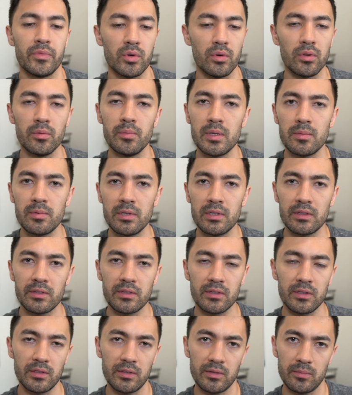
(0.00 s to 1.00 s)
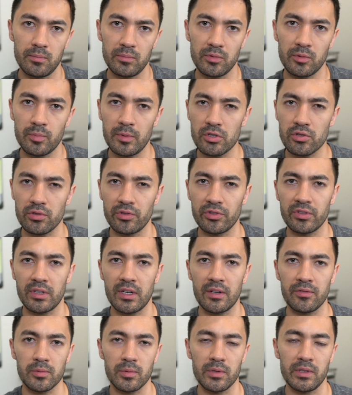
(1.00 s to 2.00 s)
Or maybe it's a special
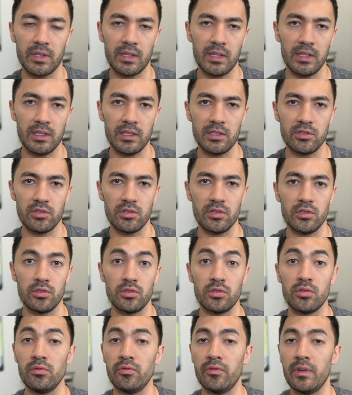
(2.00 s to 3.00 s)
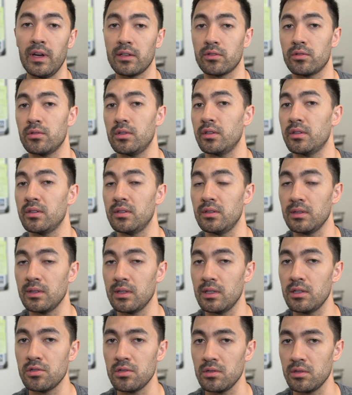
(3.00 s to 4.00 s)
software that can get your two factor
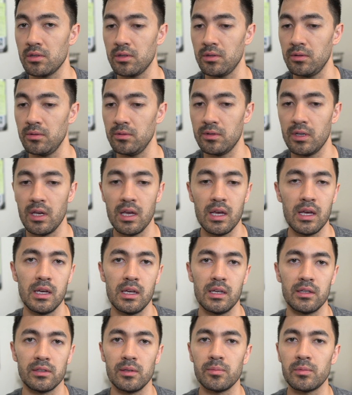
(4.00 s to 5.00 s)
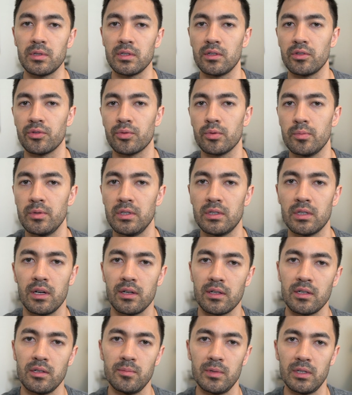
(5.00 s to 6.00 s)
authentication codes, something else we'll be
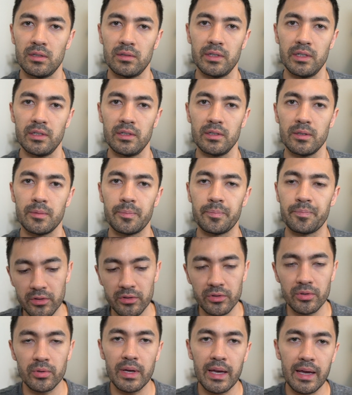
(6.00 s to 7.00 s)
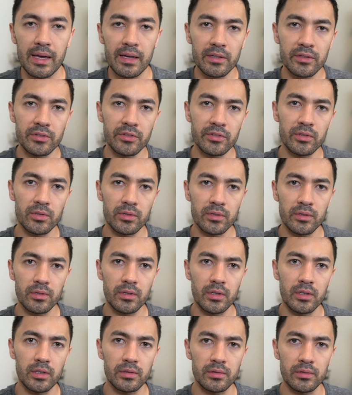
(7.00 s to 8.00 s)
talking about later. So, as
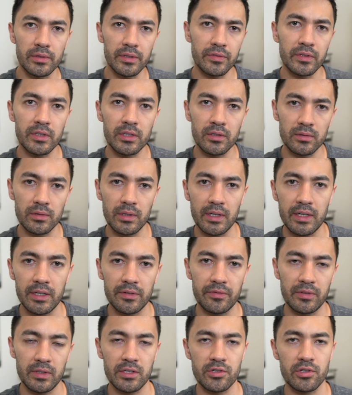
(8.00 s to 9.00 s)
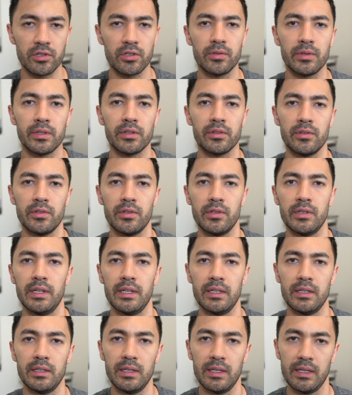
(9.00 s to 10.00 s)
you're living your life and as you're going through your
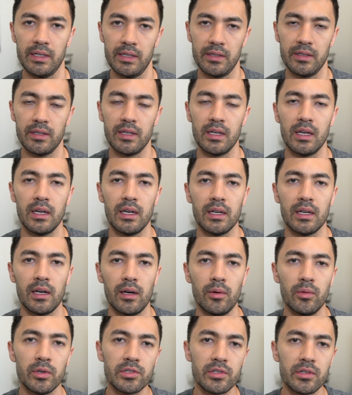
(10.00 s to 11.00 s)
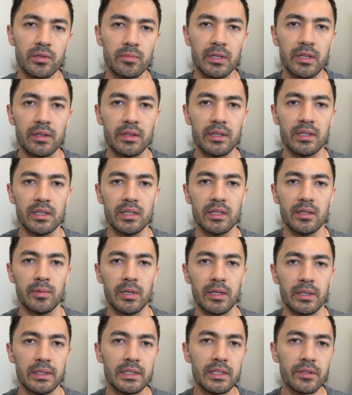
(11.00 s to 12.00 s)
day to day, I want you to be thinking
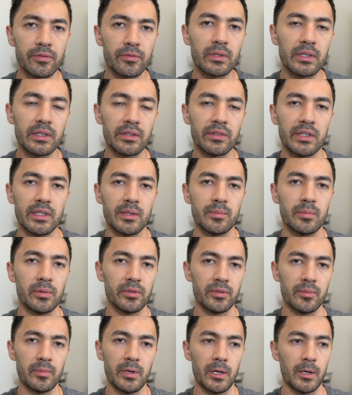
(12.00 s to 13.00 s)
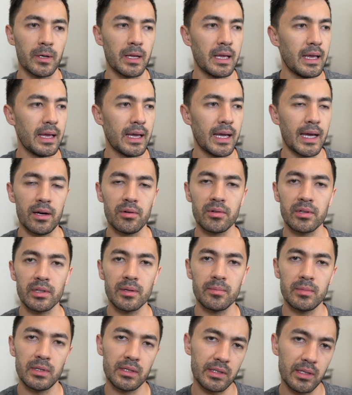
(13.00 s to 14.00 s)
about different examples about how could I
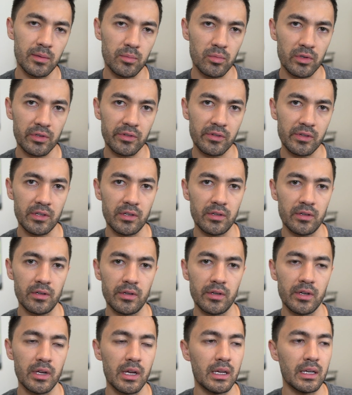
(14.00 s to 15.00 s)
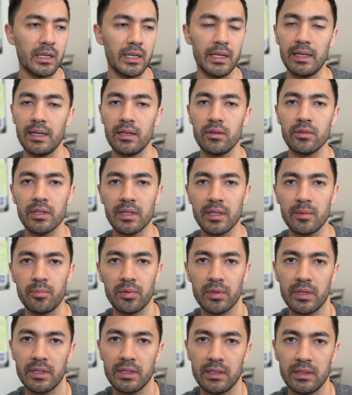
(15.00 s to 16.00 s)
make that more secure and how could I
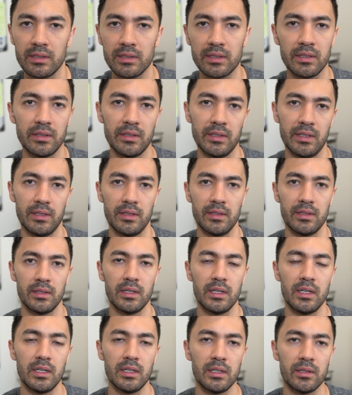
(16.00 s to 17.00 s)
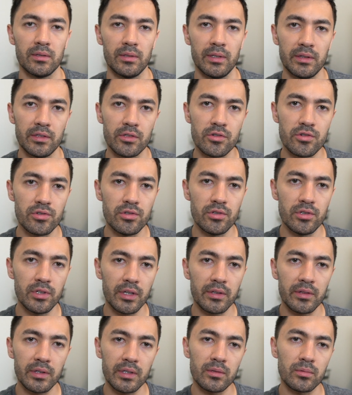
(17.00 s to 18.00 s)
break into that, right? There's
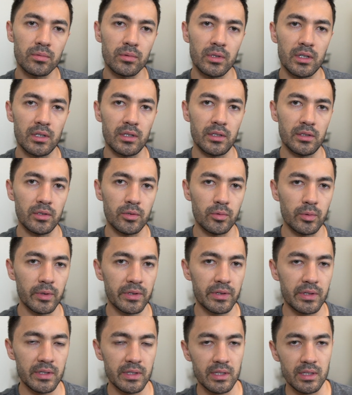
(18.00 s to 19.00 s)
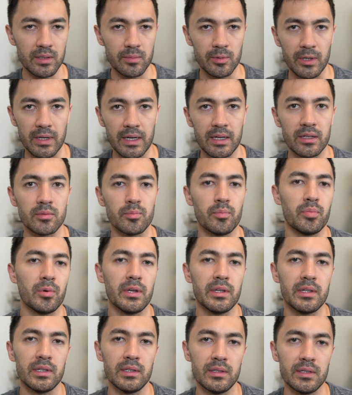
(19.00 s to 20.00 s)
nothing wrong with thinking about how to
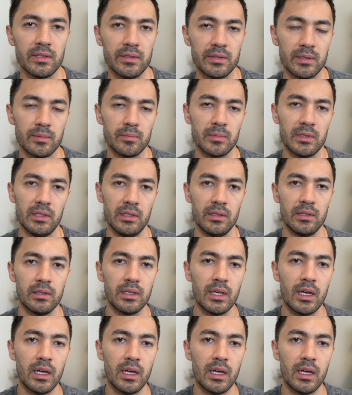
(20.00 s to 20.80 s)
break into something.